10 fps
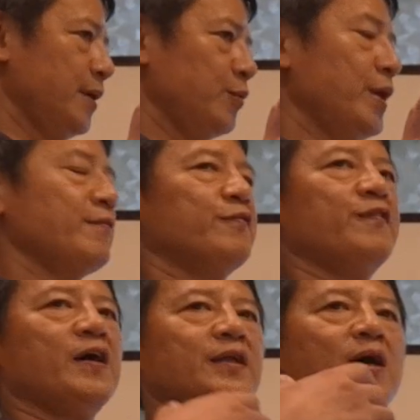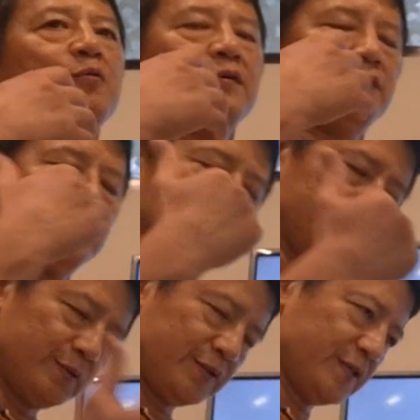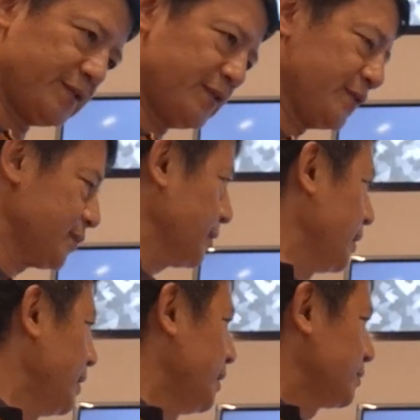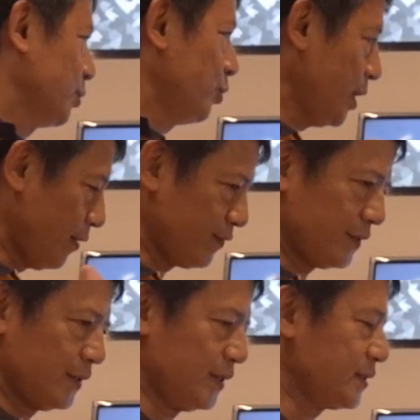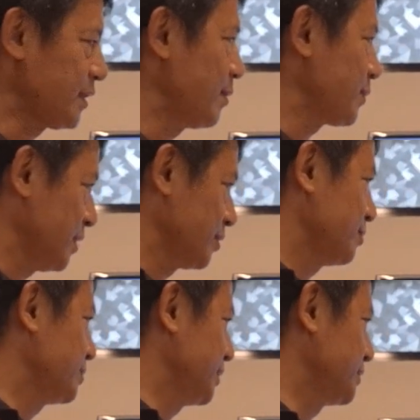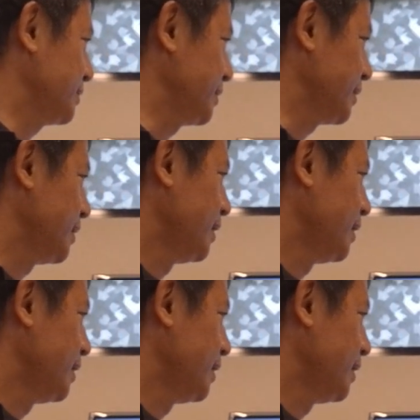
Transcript: We have found out we're doing still 6. So we have some conclusions here.